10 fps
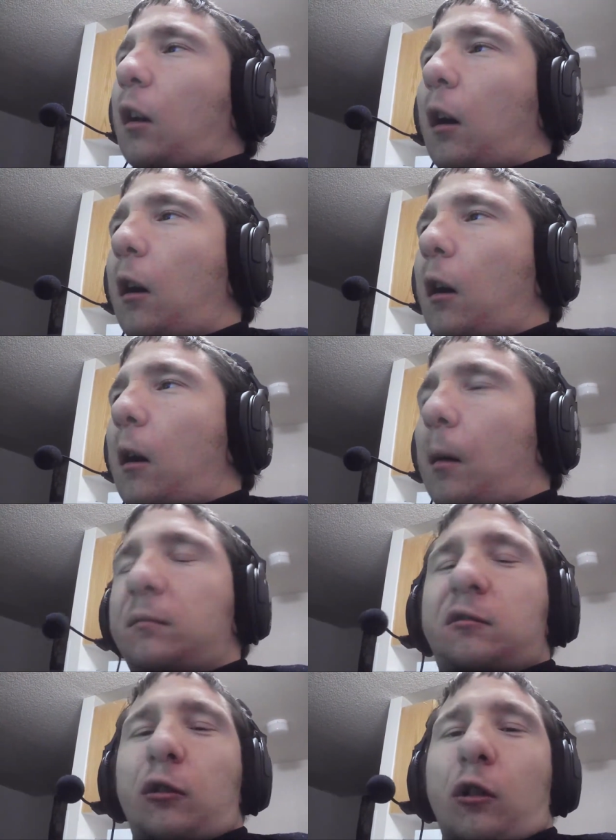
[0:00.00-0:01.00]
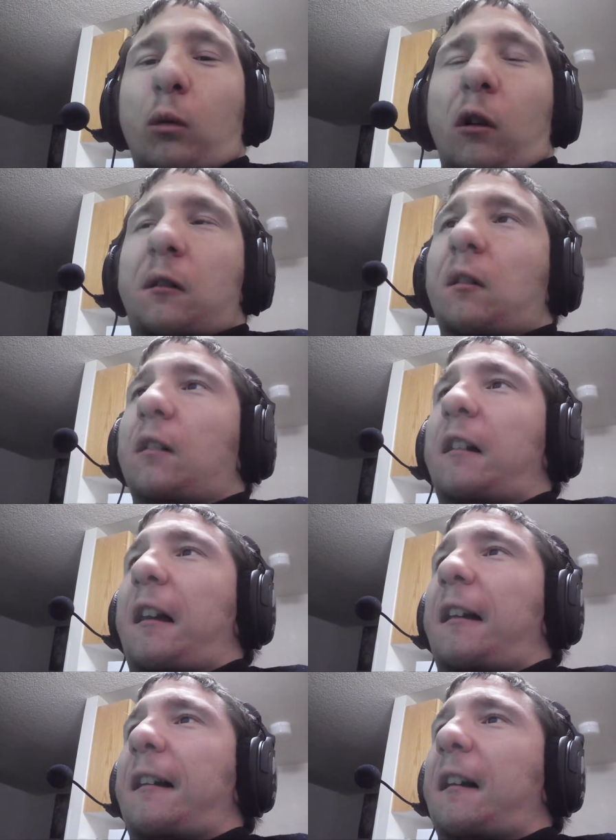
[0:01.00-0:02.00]
Uh, I'm still working on the
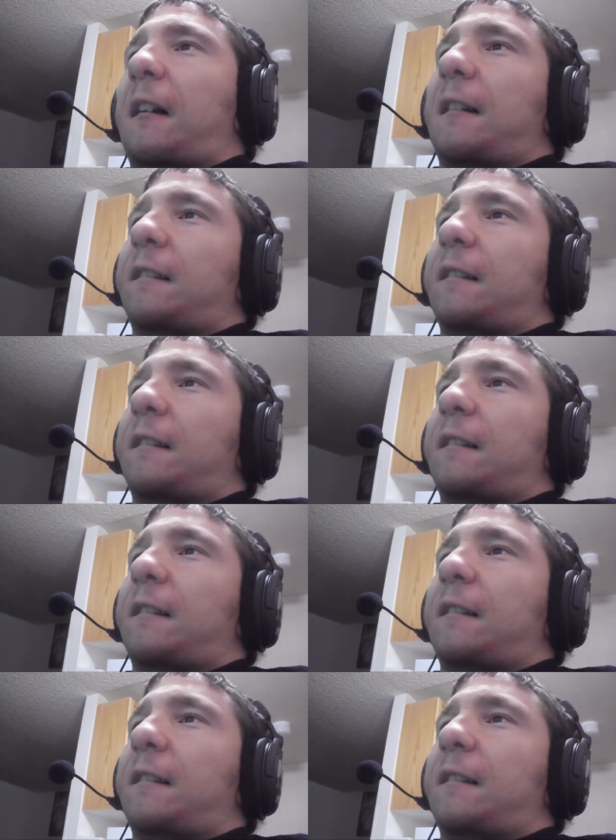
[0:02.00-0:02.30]
AI,